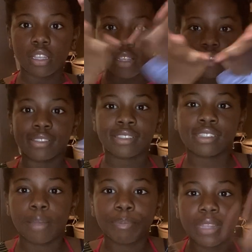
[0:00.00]

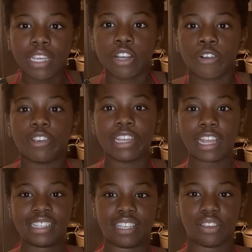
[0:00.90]
something
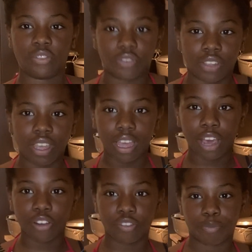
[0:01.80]
creative out
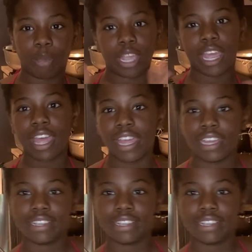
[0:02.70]
of my eggs.